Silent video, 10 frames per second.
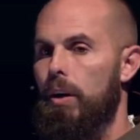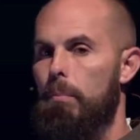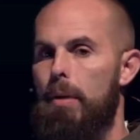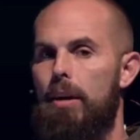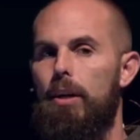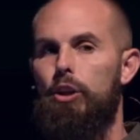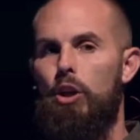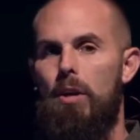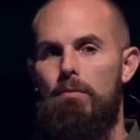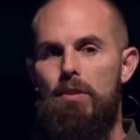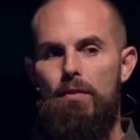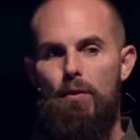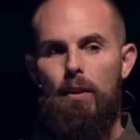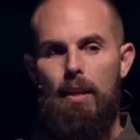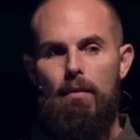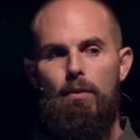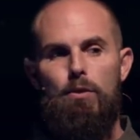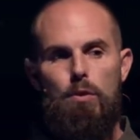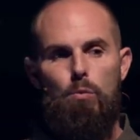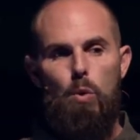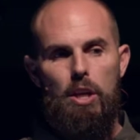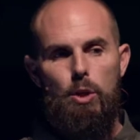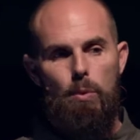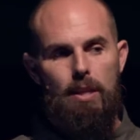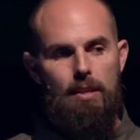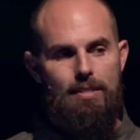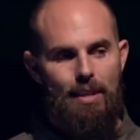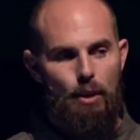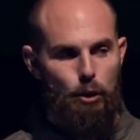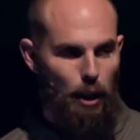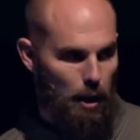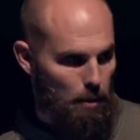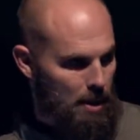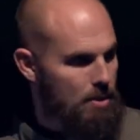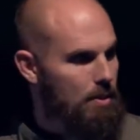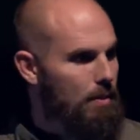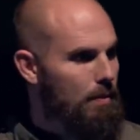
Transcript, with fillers: in a marriage and you have different levels of what you would consider generous?